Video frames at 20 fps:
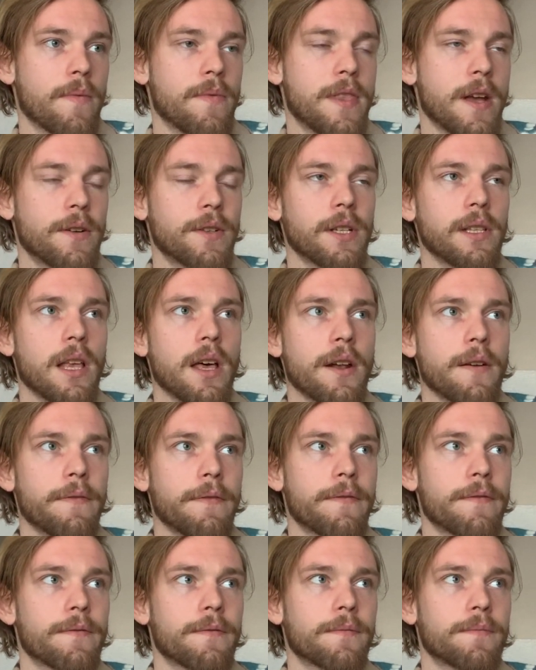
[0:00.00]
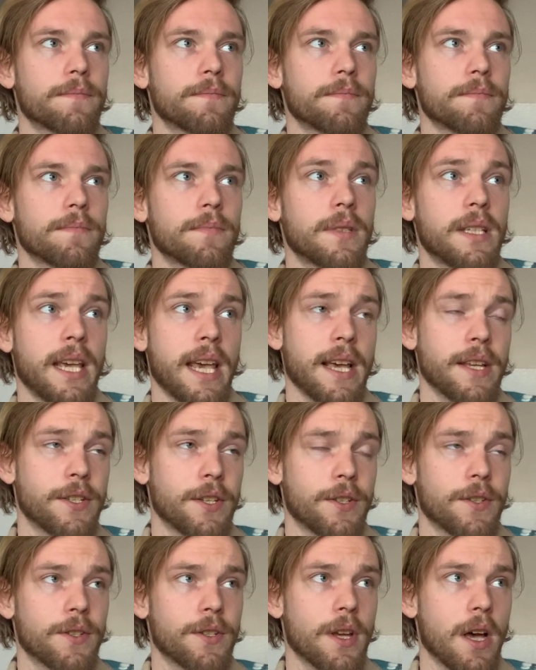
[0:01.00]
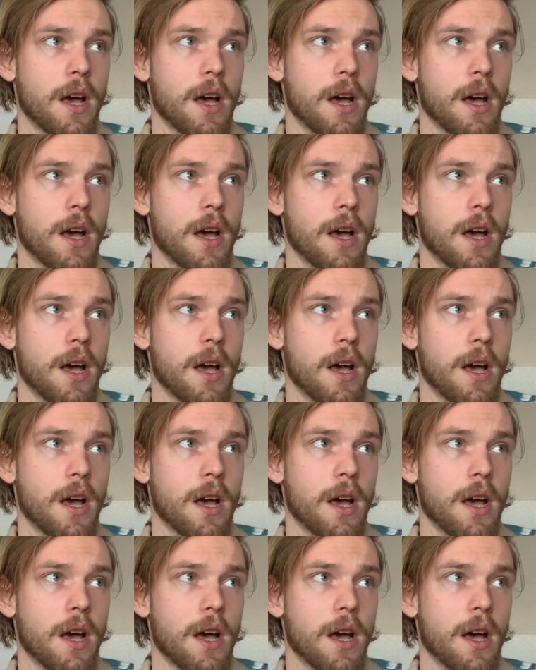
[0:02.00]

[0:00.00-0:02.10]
There's a lot of cases